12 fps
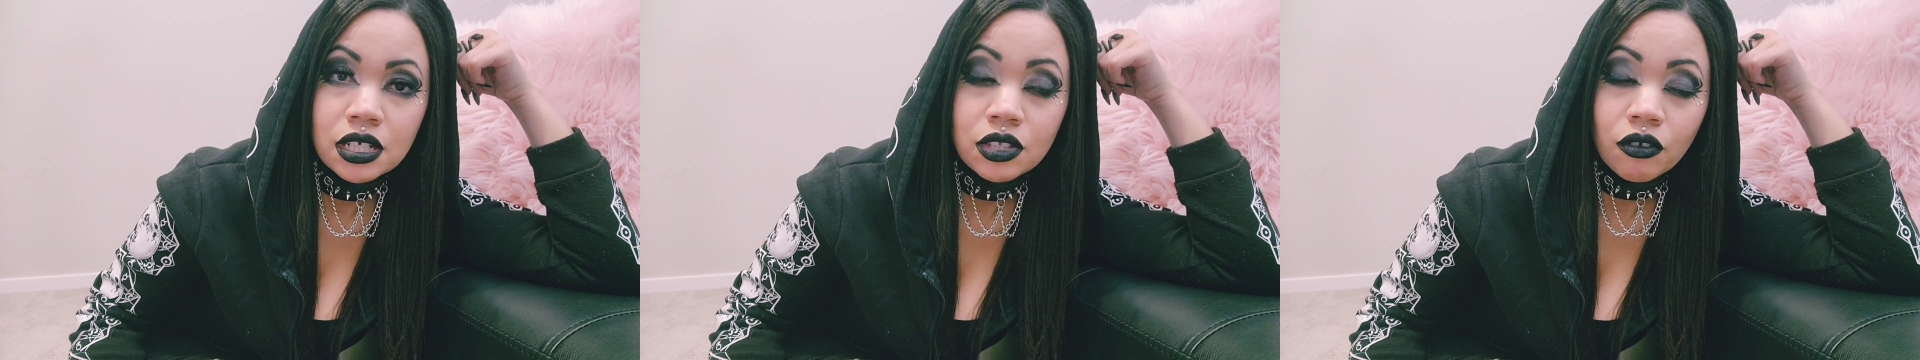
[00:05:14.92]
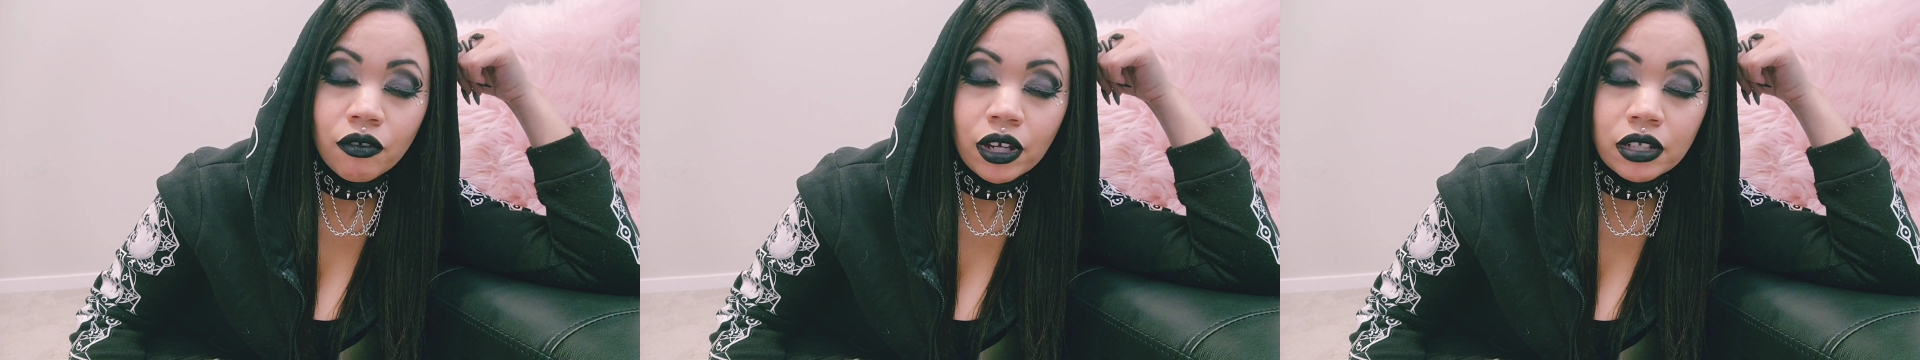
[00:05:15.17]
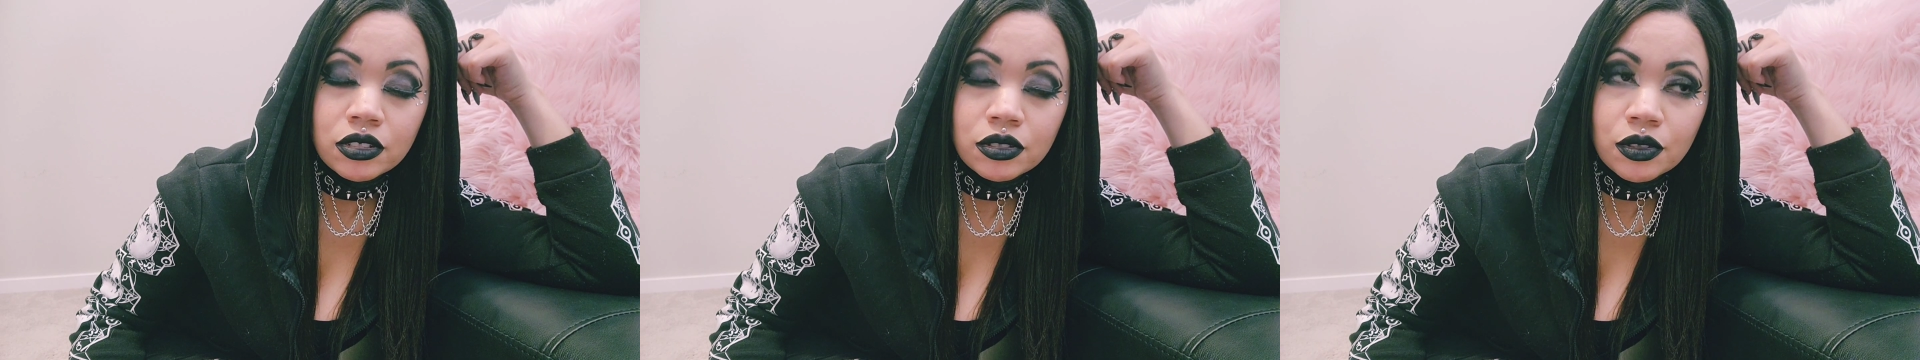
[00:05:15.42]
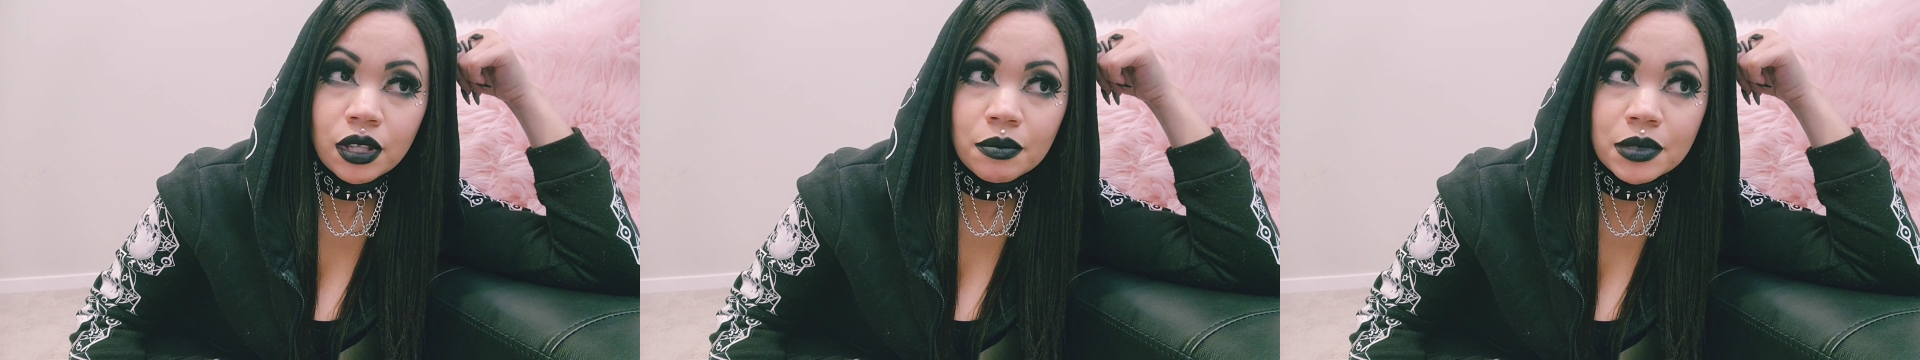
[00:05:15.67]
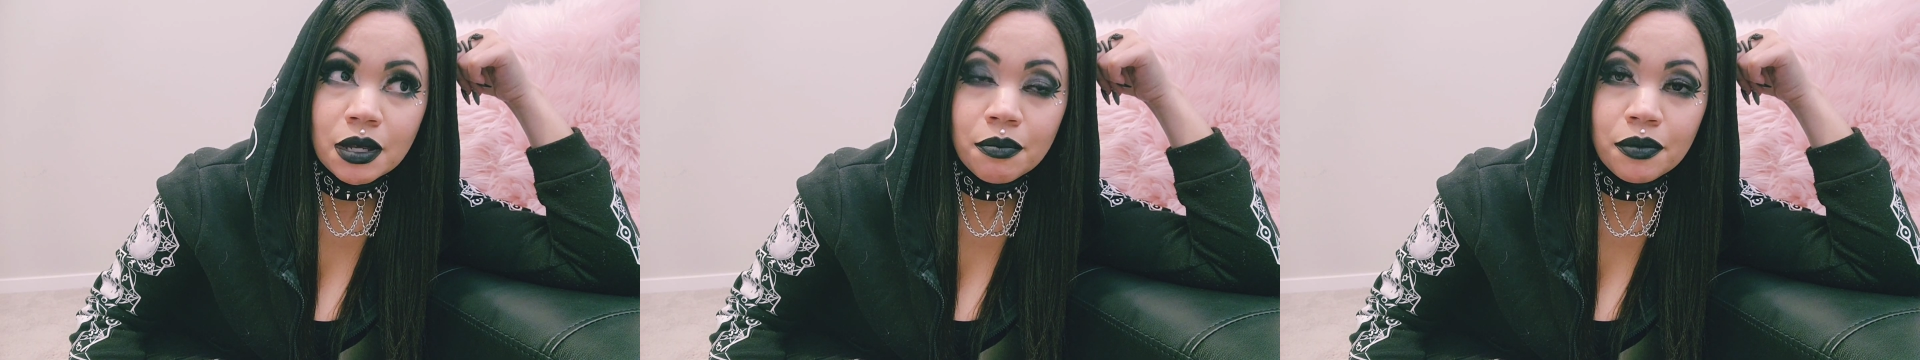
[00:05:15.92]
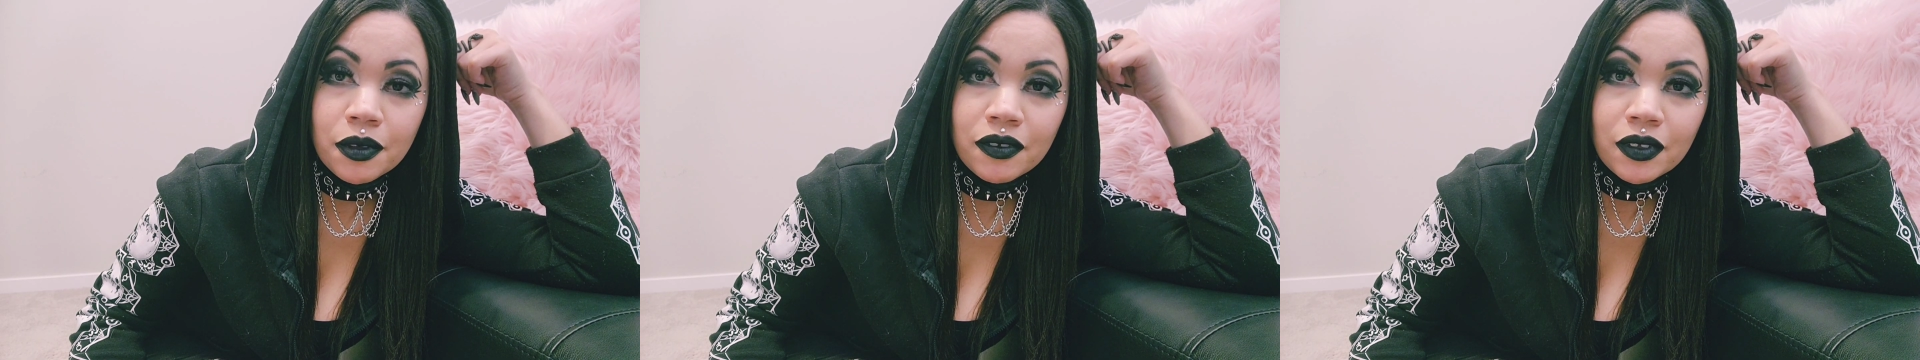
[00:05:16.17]
Don't forget to thumbs up
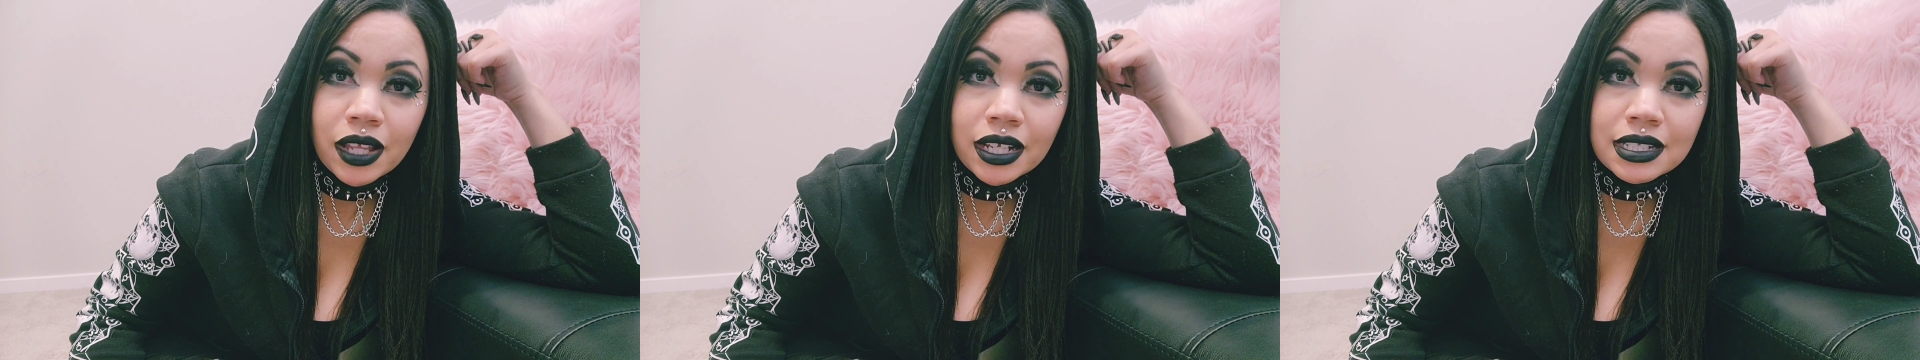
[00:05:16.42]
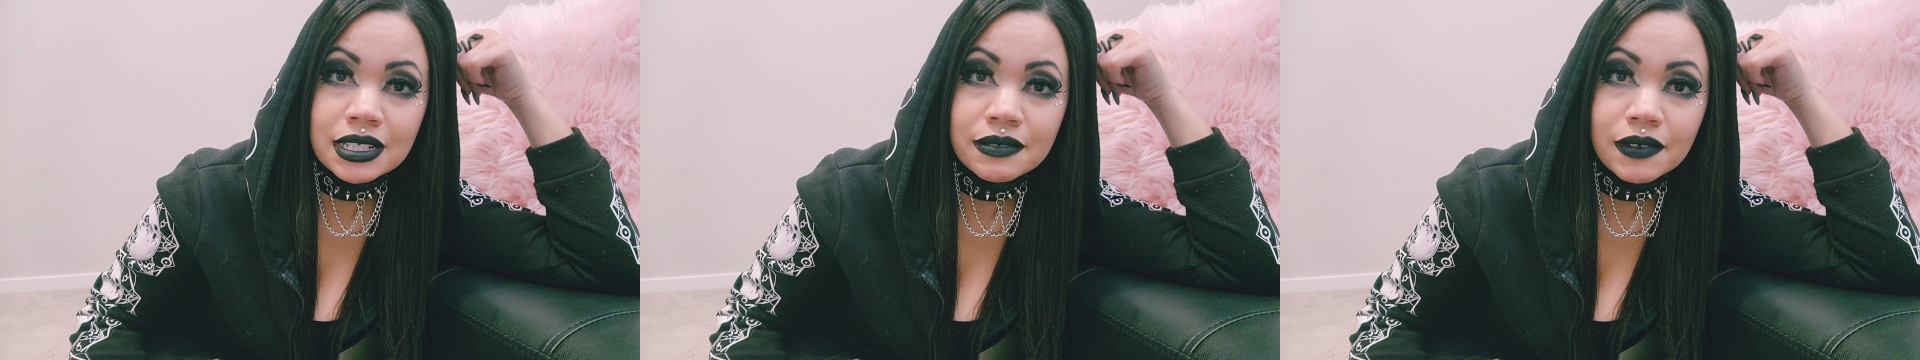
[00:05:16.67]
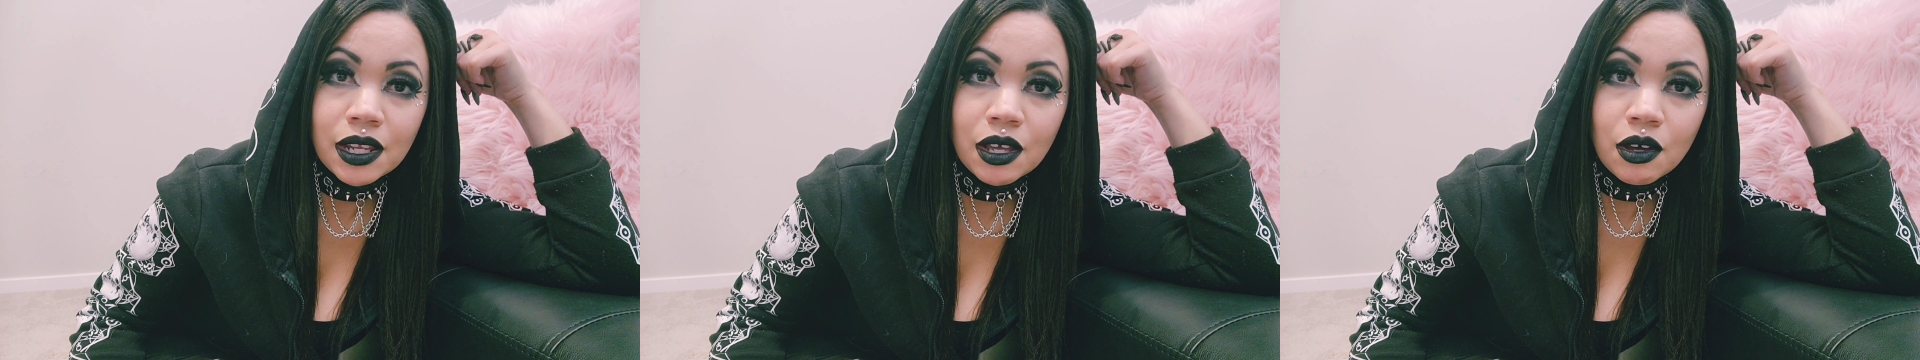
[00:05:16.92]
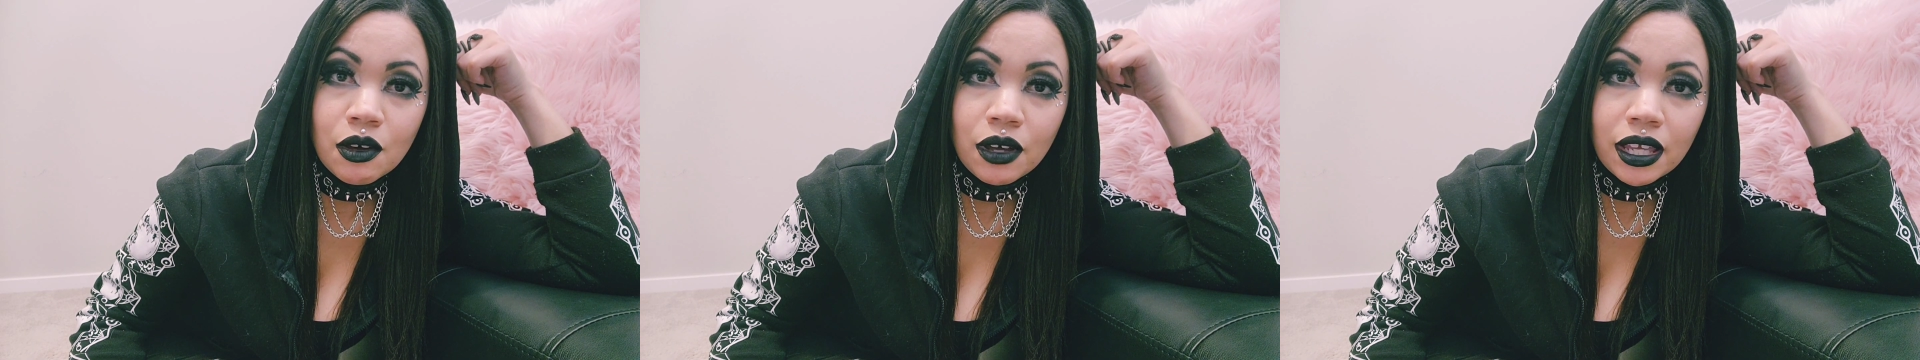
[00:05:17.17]
if you like this video